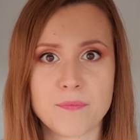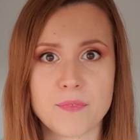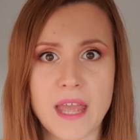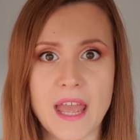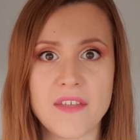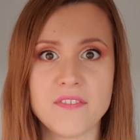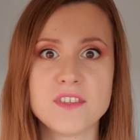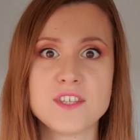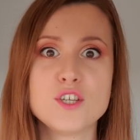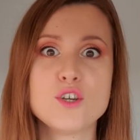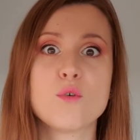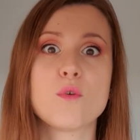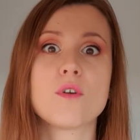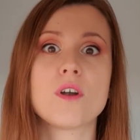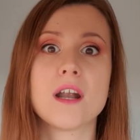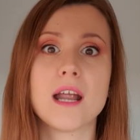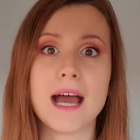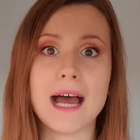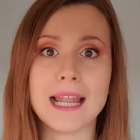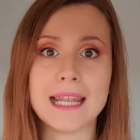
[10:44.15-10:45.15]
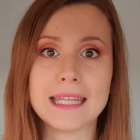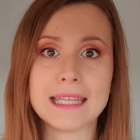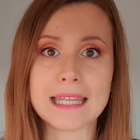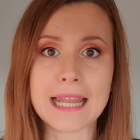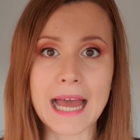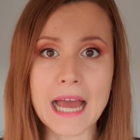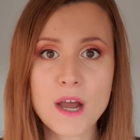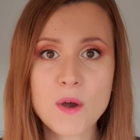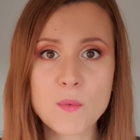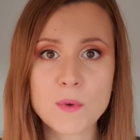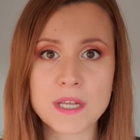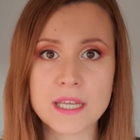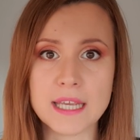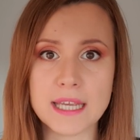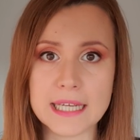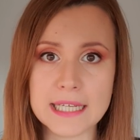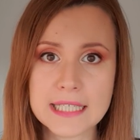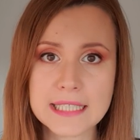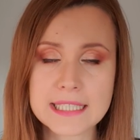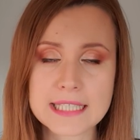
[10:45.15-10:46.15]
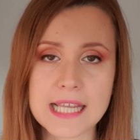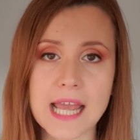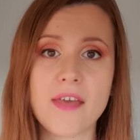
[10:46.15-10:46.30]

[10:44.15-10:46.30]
and you're allowing it,